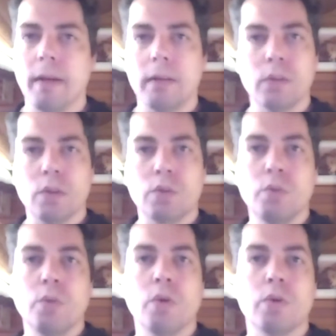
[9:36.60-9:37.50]
just
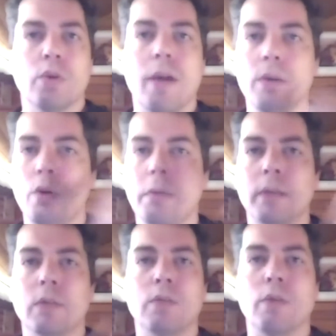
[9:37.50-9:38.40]
to know. So I know
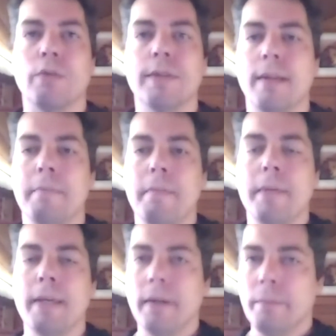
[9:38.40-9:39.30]
about other things and
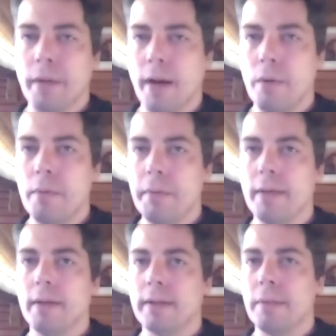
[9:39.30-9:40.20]
maybe I will
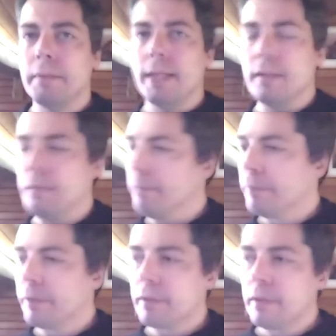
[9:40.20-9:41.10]
be uh, tempted
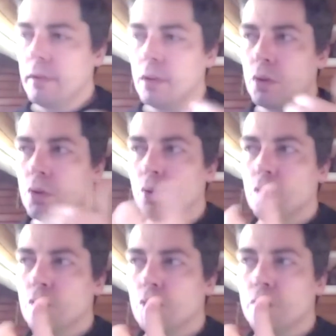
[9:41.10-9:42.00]

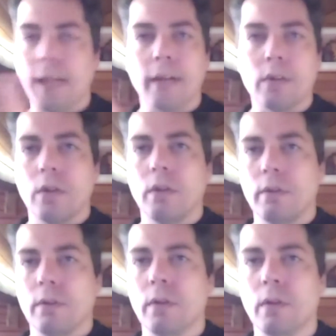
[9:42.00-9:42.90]
to, to start
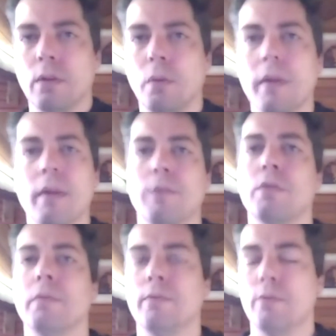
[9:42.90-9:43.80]
uh, one of
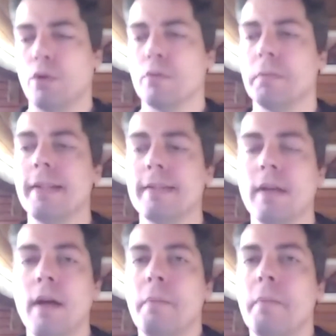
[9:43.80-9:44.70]
the, the business.
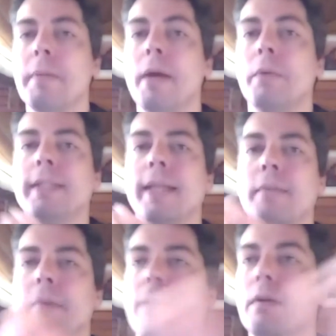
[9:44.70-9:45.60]
Maybe I will
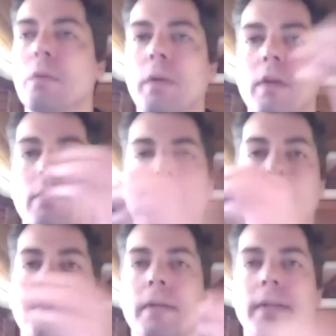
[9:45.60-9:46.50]
take by one of
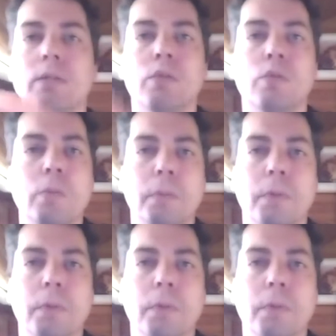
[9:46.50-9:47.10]
them in the group